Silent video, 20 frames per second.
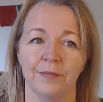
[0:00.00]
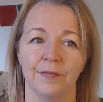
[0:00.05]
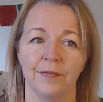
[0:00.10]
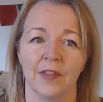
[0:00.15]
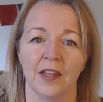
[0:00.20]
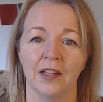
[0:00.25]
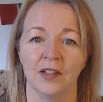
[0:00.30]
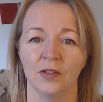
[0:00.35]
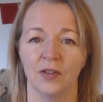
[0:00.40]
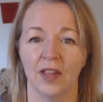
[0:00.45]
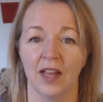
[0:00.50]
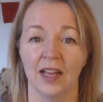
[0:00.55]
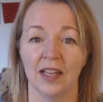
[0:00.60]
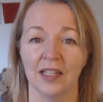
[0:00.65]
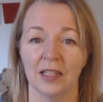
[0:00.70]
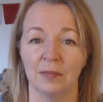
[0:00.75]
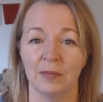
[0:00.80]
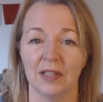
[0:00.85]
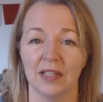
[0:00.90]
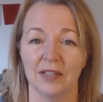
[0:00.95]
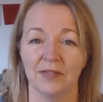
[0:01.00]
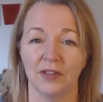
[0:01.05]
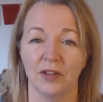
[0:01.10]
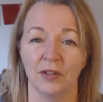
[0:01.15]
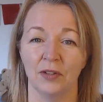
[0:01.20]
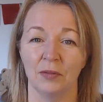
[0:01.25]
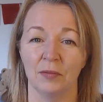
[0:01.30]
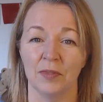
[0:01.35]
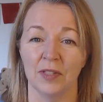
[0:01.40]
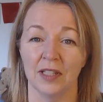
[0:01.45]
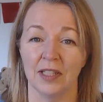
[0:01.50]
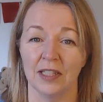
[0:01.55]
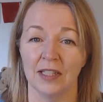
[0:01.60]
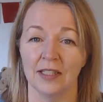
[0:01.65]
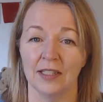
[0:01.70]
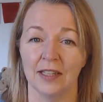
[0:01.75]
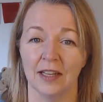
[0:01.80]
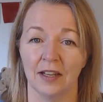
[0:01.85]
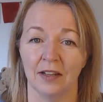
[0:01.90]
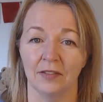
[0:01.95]
So that speaks volumes in
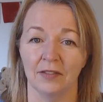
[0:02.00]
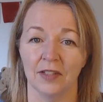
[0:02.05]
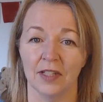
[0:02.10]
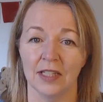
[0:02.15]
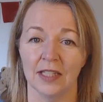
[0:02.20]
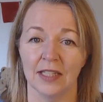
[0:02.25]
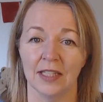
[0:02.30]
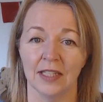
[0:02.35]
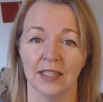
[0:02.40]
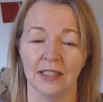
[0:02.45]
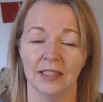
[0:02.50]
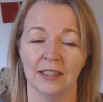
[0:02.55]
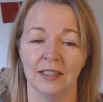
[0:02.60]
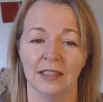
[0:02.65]
itself, doesn't it?